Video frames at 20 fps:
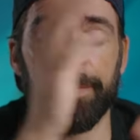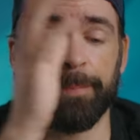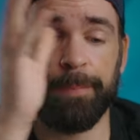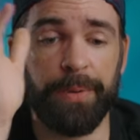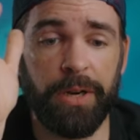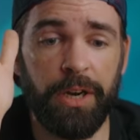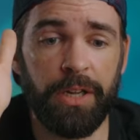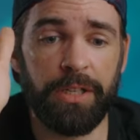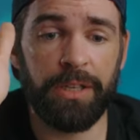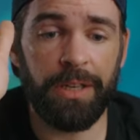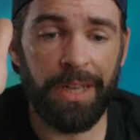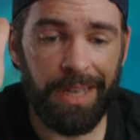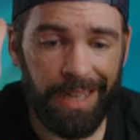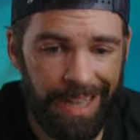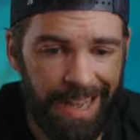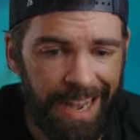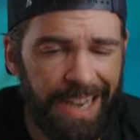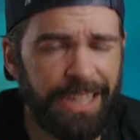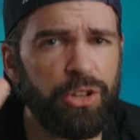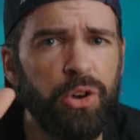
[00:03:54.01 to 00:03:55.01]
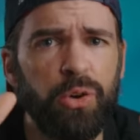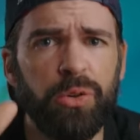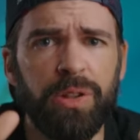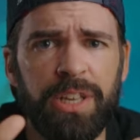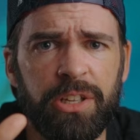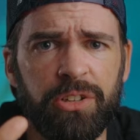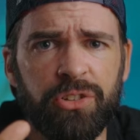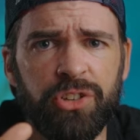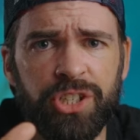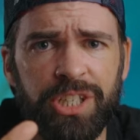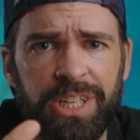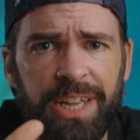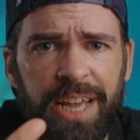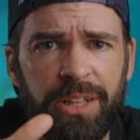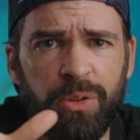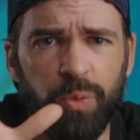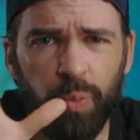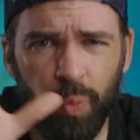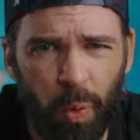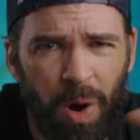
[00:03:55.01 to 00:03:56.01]
But I totally
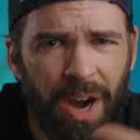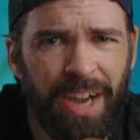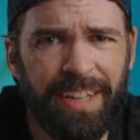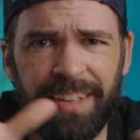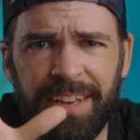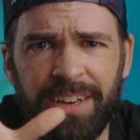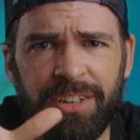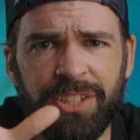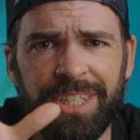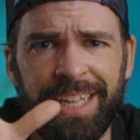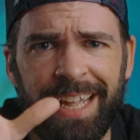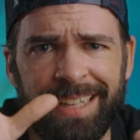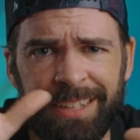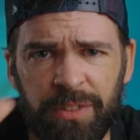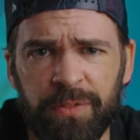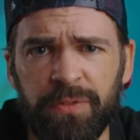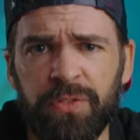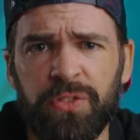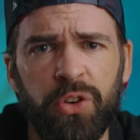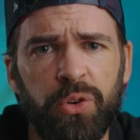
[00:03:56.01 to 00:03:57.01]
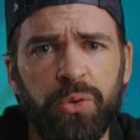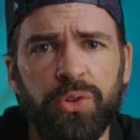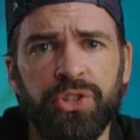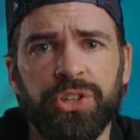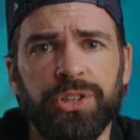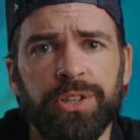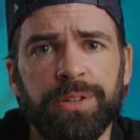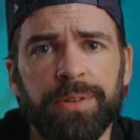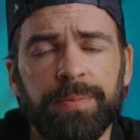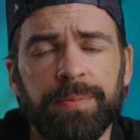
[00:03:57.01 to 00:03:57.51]
understand why there's that confusion,